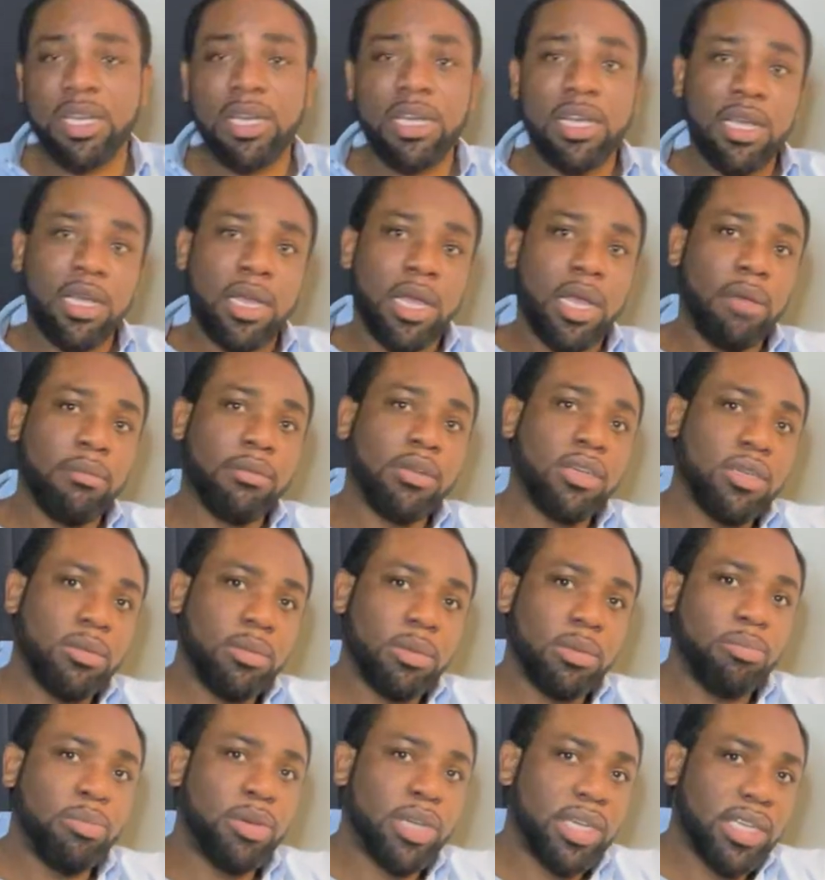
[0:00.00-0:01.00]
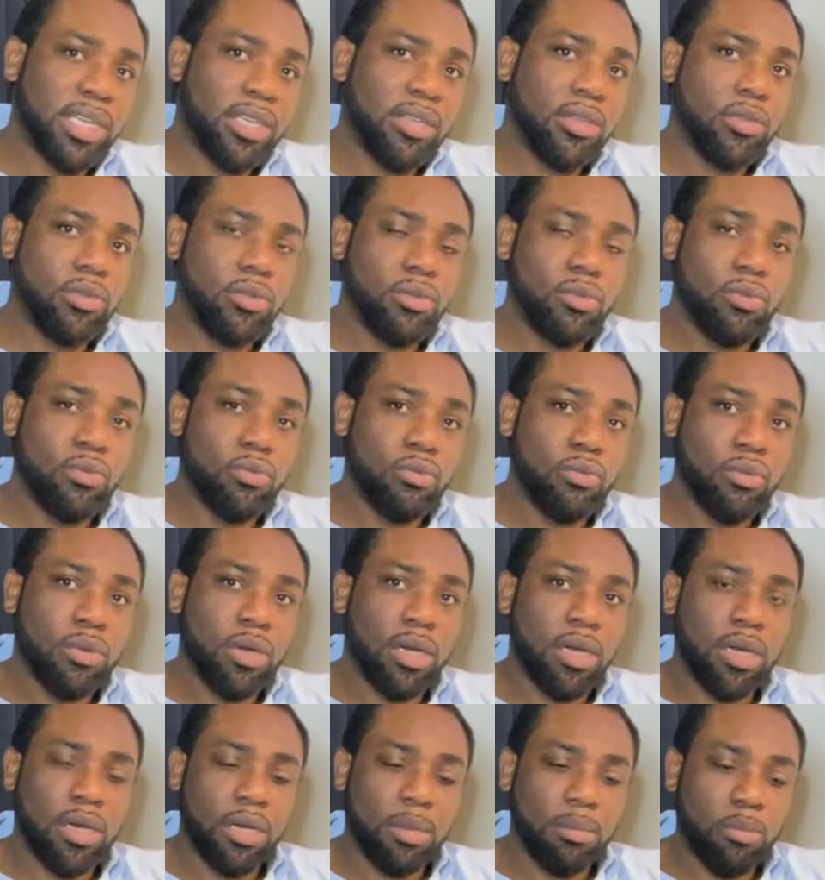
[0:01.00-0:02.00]
I'm going to be bringing you
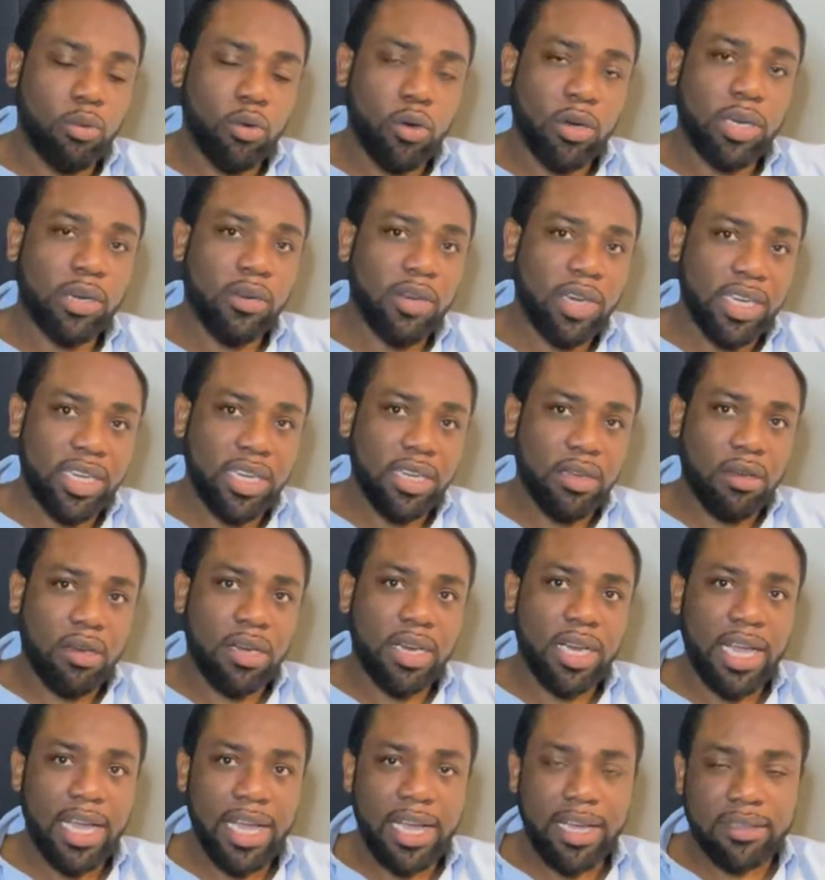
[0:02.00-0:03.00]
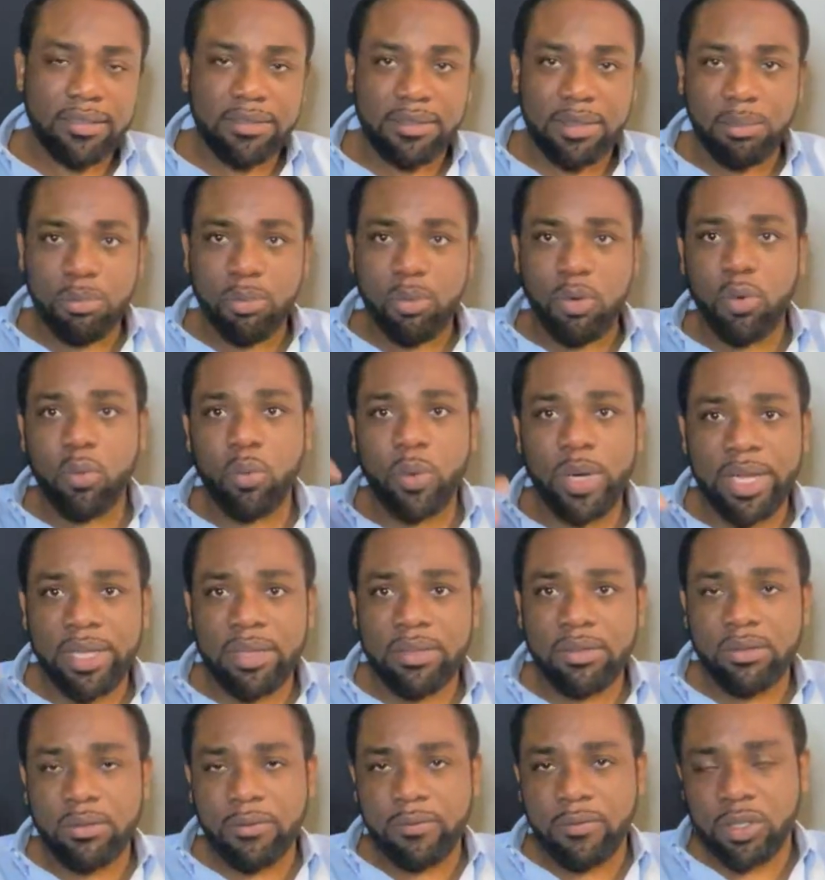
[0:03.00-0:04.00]
more credit card hacks and more ways to
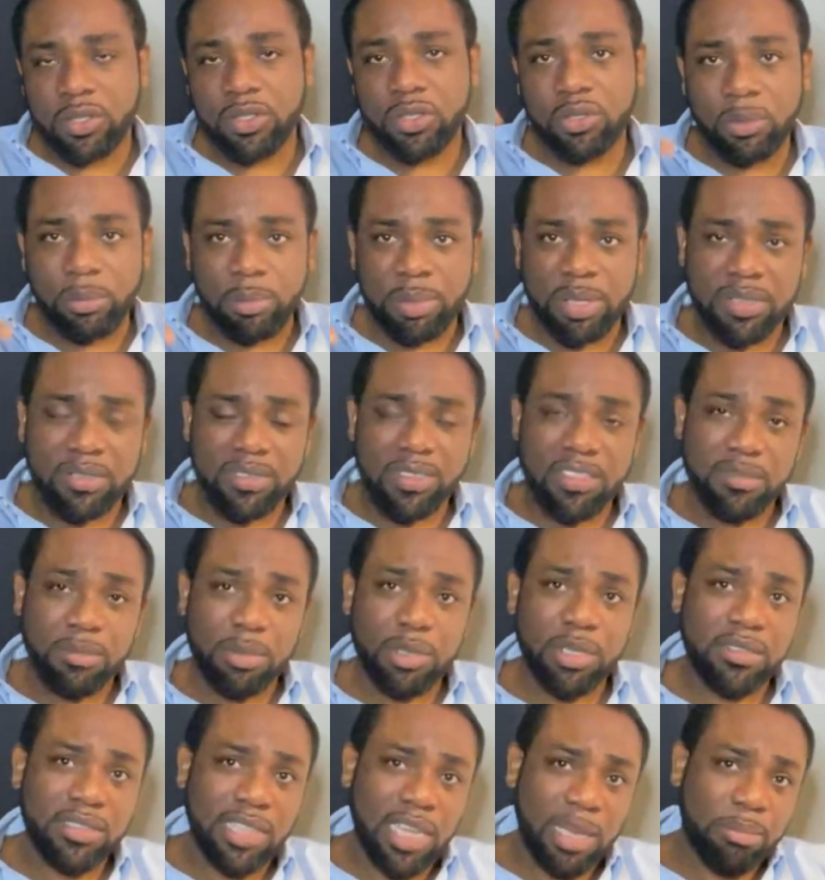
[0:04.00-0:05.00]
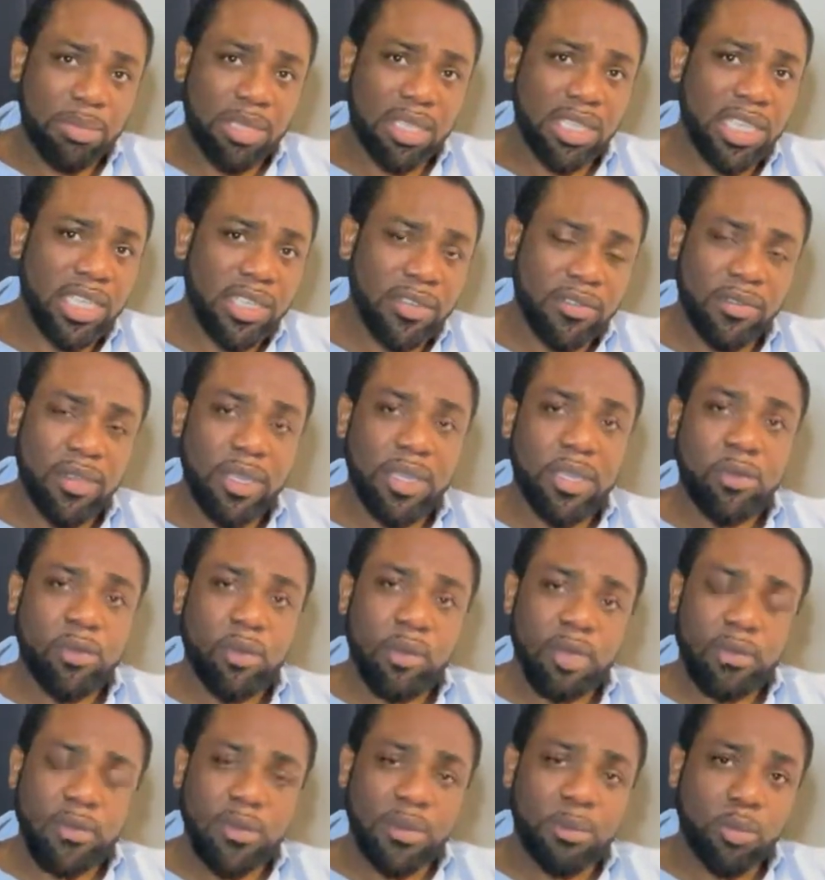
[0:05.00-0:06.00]
fund your business, because I believe one of
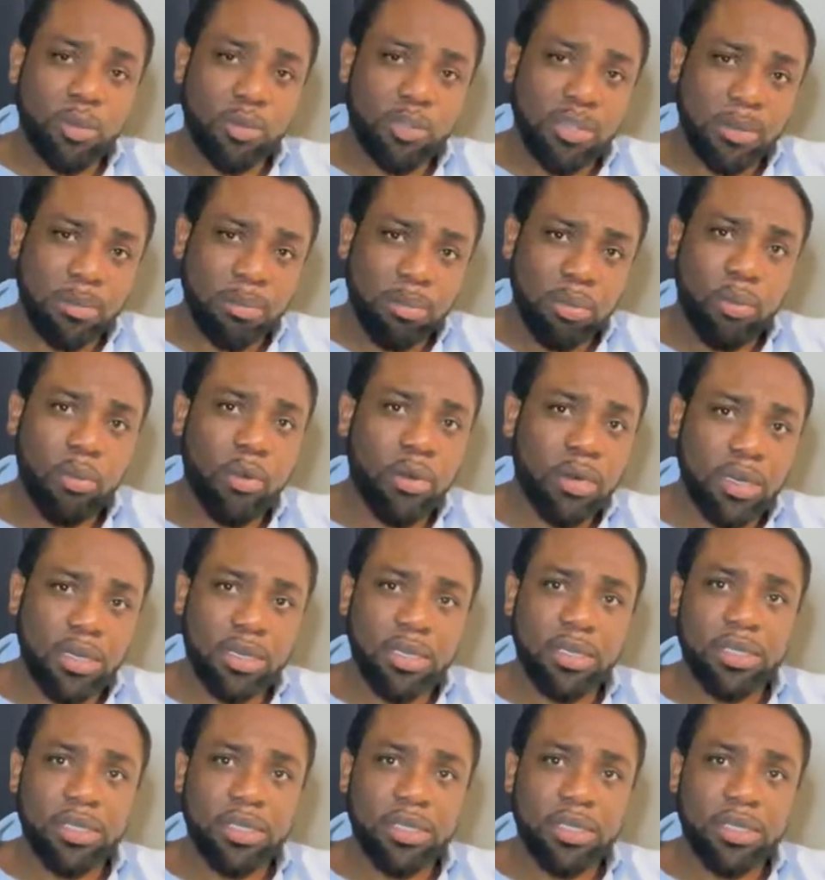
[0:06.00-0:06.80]
the most important